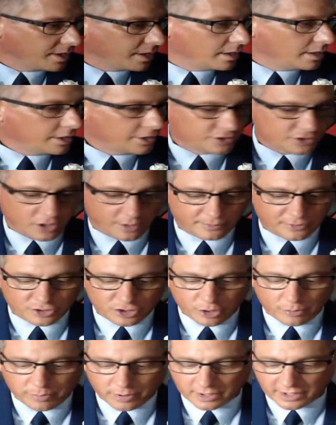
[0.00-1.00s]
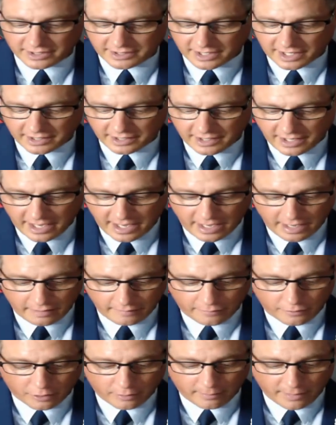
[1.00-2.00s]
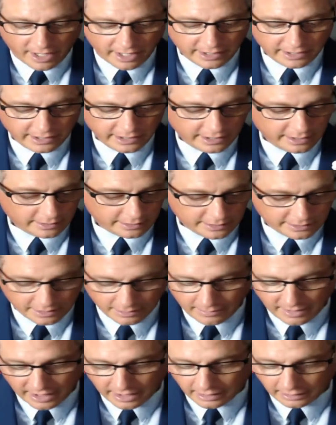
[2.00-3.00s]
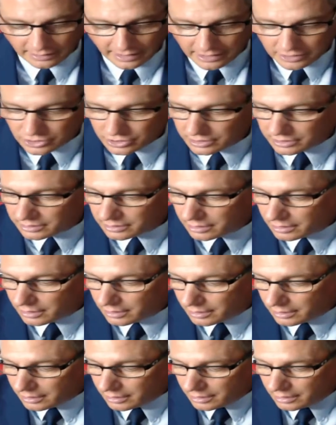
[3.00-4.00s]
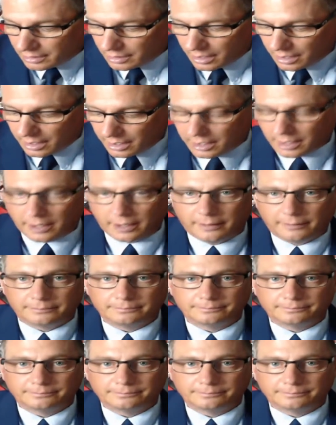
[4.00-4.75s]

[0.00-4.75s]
So I'm super excited to have Hermione to my collection. I'm